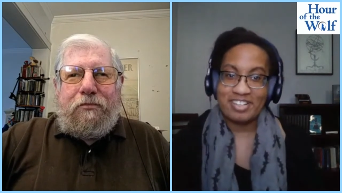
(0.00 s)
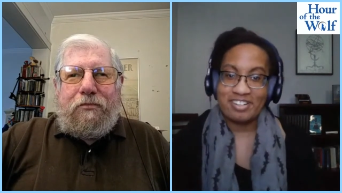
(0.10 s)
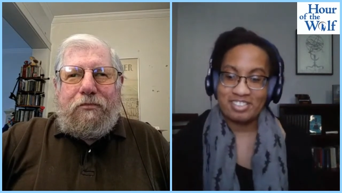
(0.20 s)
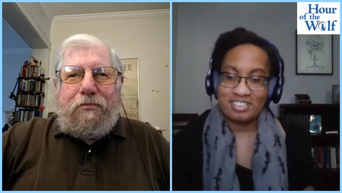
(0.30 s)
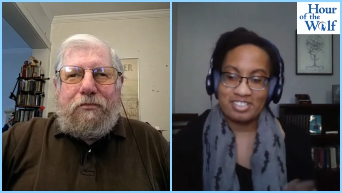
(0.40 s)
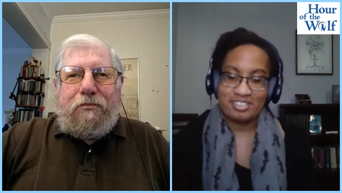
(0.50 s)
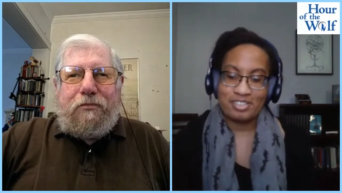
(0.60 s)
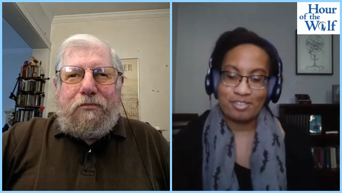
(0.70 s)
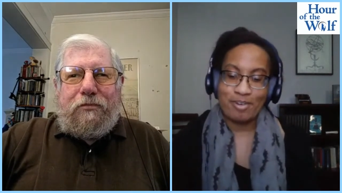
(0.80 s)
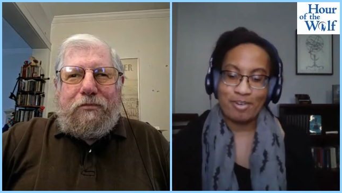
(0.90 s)
Speaker 1: It's right now just the
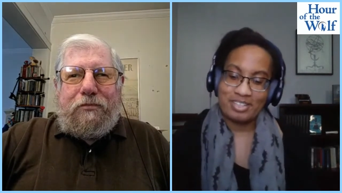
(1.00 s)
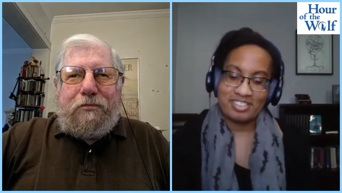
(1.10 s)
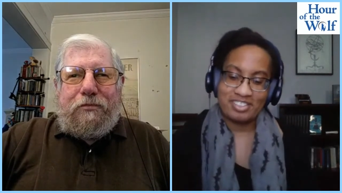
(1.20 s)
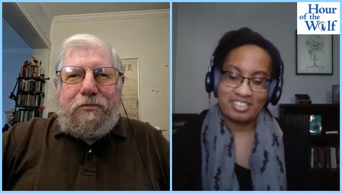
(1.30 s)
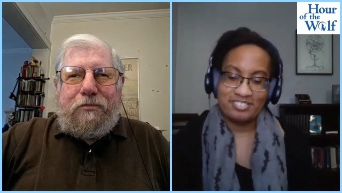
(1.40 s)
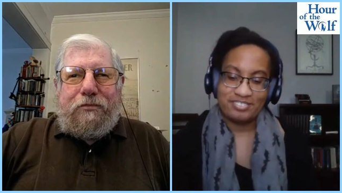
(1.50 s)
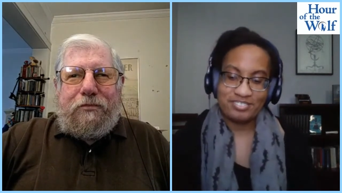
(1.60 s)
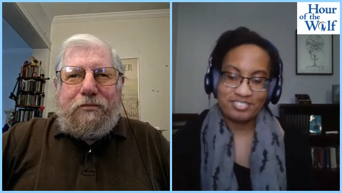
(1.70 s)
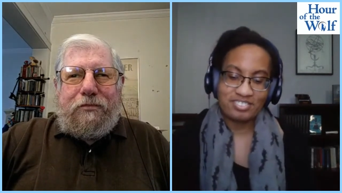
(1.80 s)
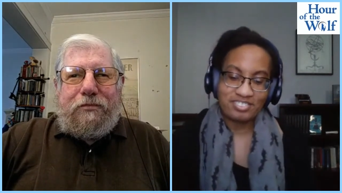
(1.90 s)
it's the waiting. It's a
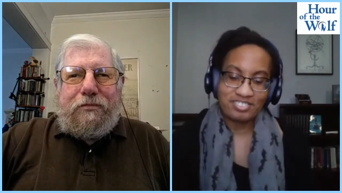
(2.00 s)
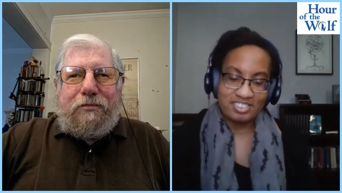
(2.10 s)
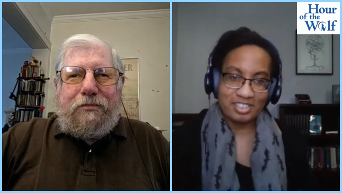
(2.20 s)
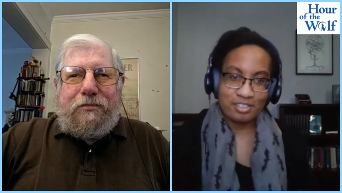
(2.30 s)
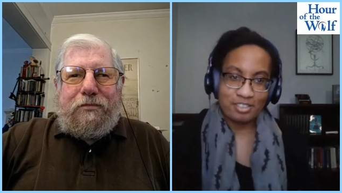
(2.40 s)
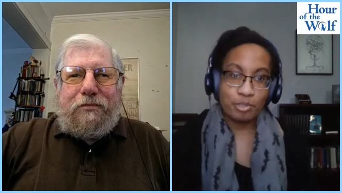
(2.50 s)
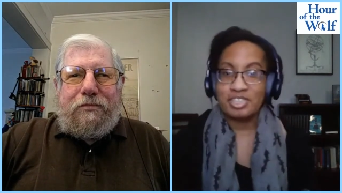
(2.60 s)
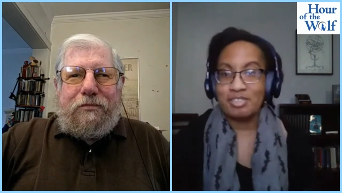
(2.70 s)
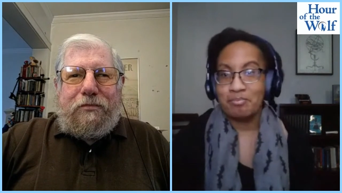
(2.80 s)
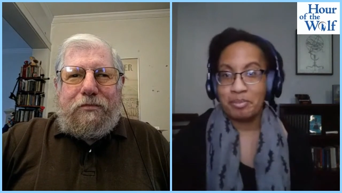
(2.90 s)

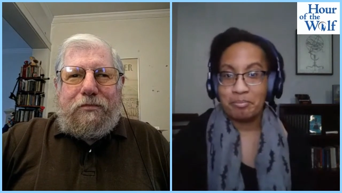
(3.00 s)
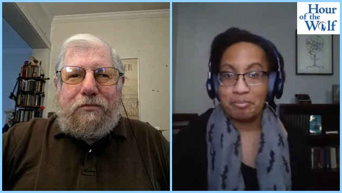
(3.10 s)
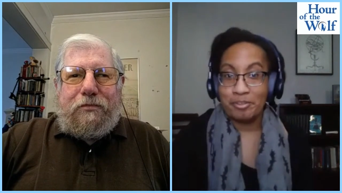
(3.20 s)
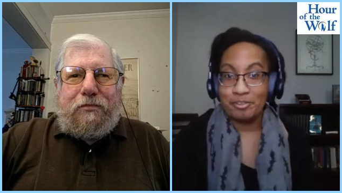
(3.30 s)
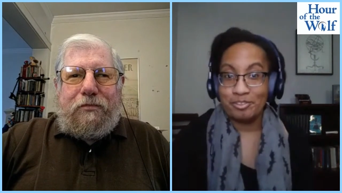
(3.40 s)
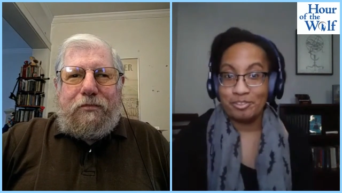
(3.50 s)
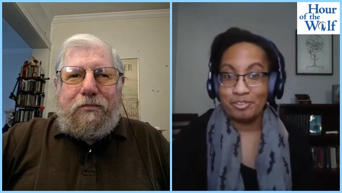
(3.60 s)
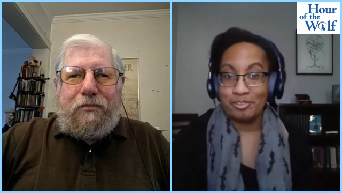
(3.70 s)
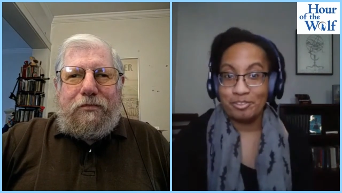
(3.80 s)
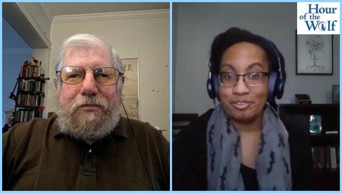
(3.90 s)
we'll see mode
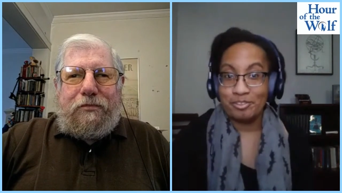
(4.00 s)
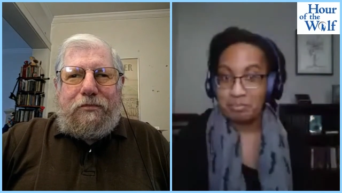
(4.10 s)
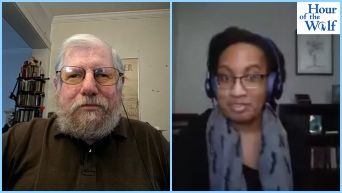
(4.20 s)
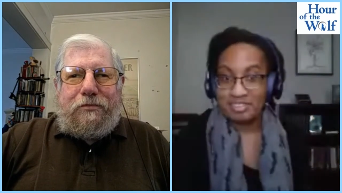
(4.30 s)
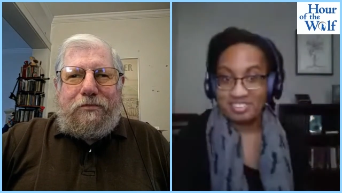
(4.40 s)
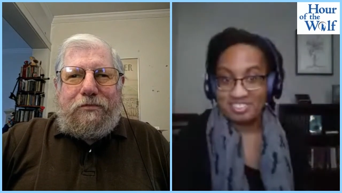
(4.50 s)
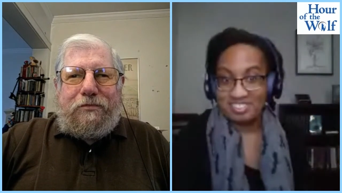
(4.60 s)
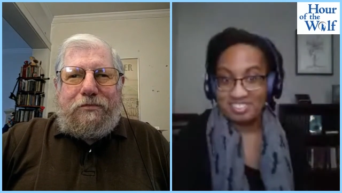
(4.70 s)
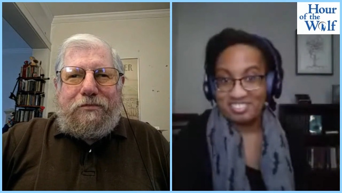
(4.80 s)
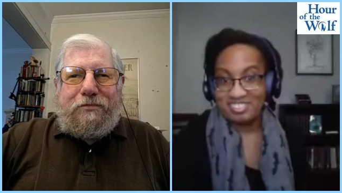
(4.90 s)
for the with these
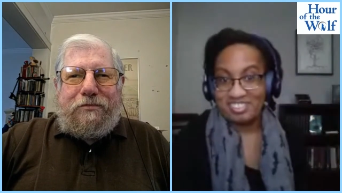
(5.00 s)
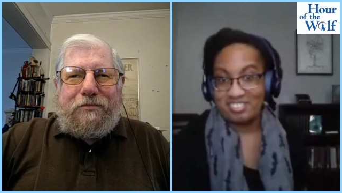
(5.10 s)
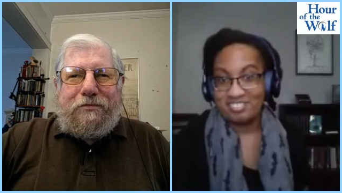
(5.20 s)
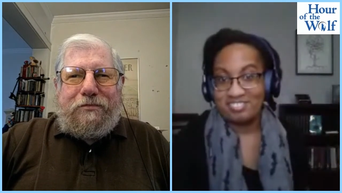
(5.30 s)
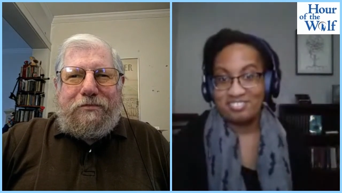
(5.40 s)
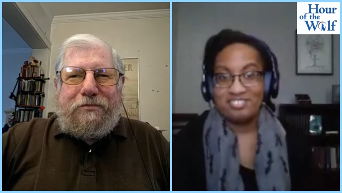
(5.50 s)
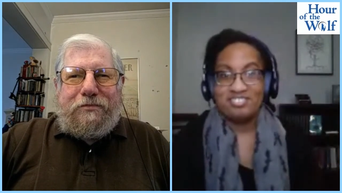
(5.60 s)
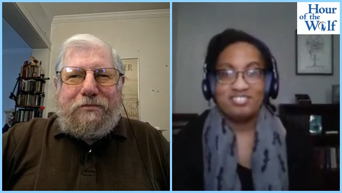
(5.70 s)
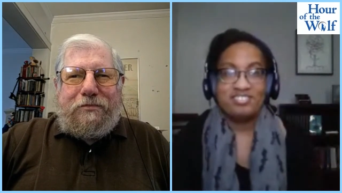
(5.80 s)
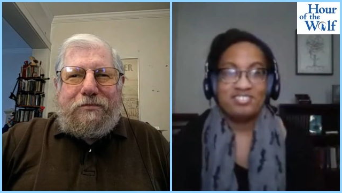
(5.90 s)
books.
Speaker 2: So. Mm-hmm.
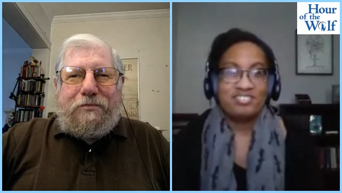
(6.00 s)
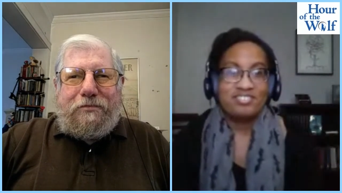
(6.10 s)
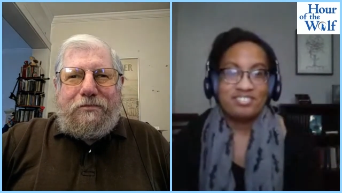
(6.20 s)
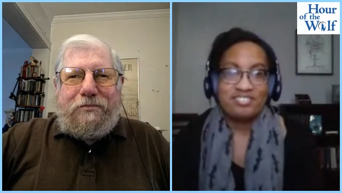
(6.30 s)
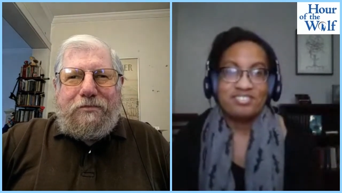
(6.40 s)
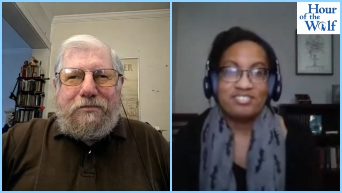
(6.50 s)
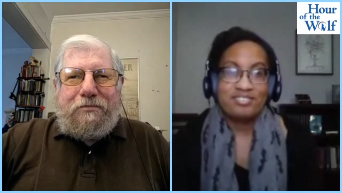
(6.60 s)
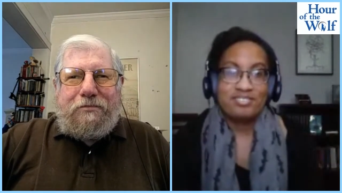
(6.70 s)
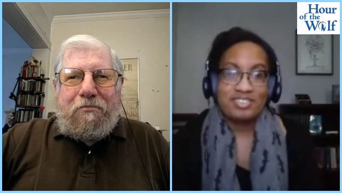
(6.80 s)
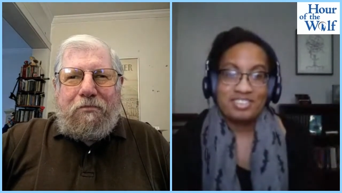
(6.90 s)

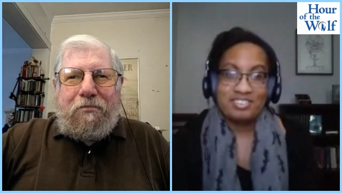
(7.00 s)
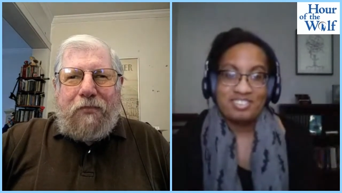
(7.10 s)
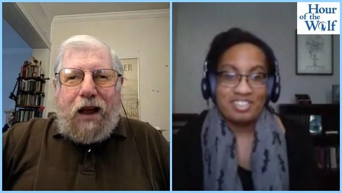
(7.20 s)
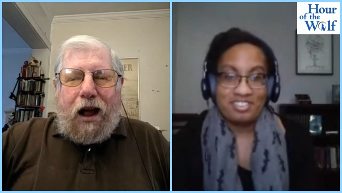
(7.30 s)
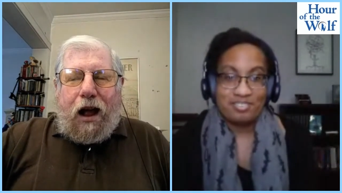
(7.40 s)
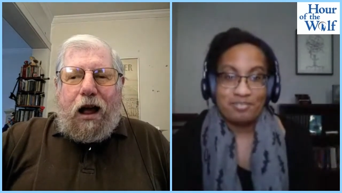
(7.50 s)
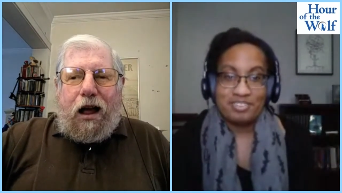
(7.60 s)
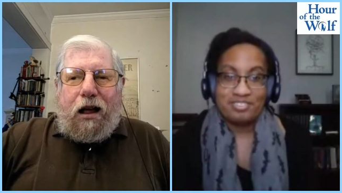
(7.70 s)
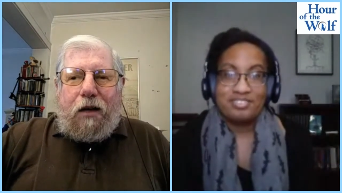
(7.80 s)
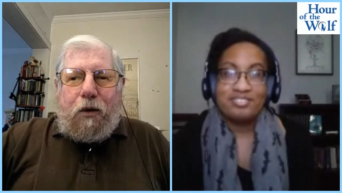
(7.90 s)
Uh, yeah.
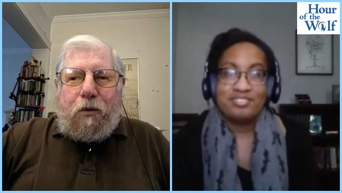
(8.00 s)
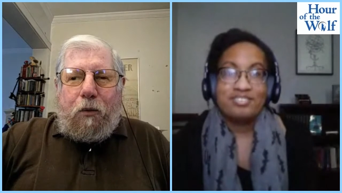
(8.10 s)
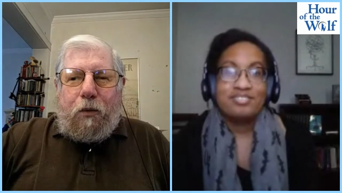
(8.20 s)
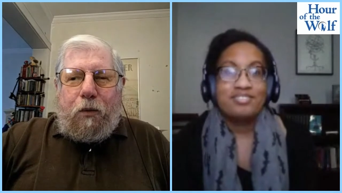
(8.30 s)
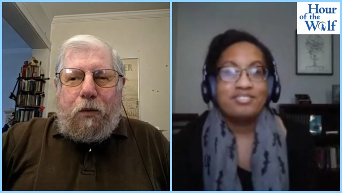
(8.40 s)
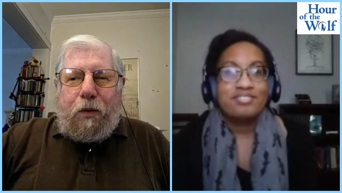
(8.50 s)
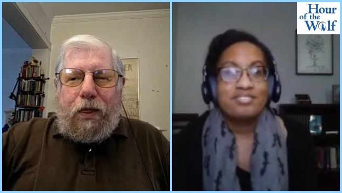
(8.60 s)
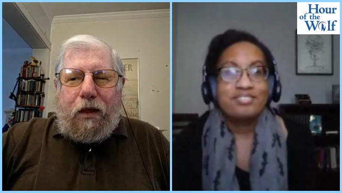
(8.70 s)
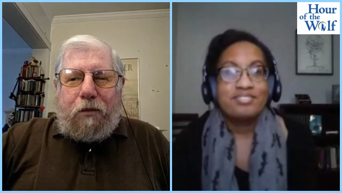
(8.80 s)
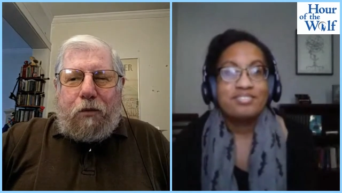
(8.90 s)
Will
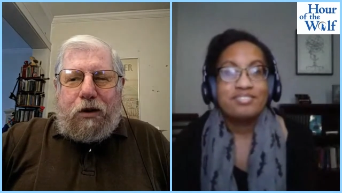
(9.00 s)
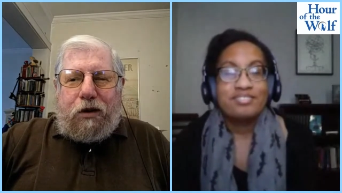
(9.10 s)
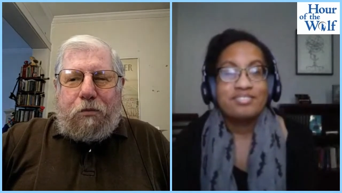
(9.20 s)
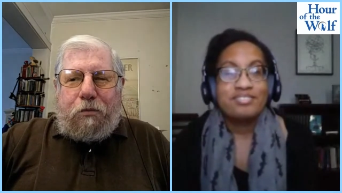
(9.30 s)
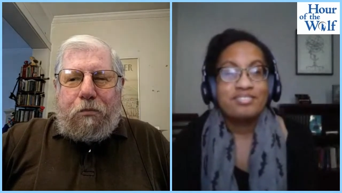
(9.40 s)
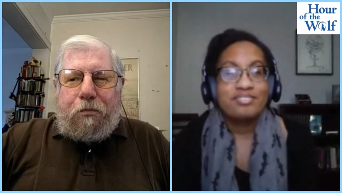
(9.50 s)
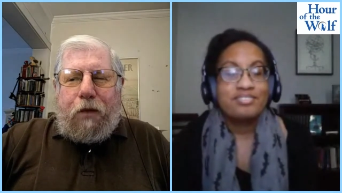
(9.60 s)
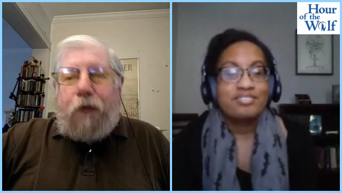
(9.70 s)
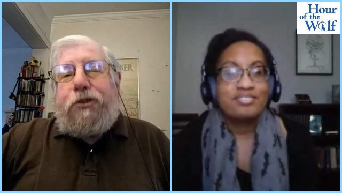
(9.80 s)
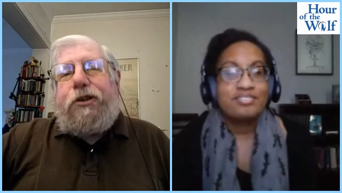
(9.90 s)
most of
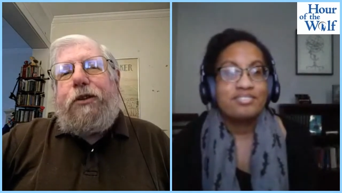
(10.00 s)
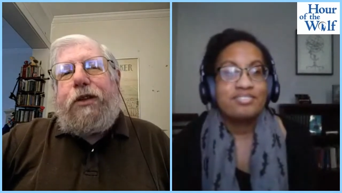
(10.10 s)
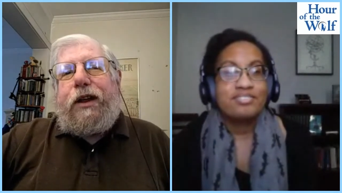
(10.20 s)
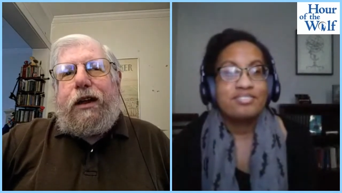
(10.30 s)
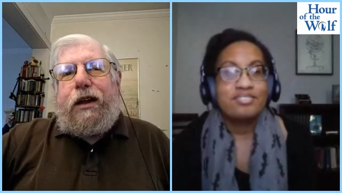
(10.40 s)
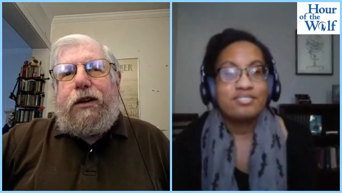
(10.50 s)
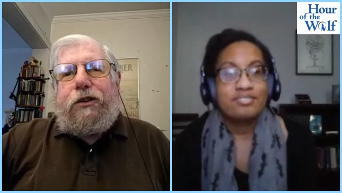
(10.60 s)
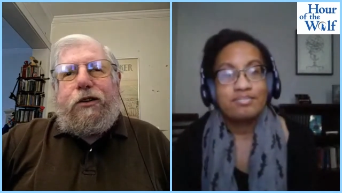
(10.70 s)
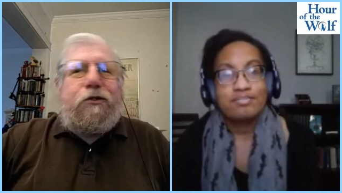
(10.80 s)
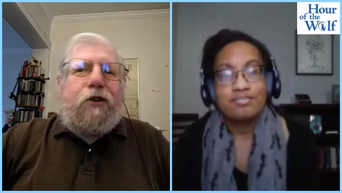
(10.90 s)
these involve
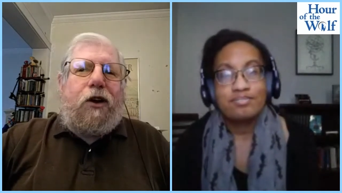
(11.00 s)
Hetty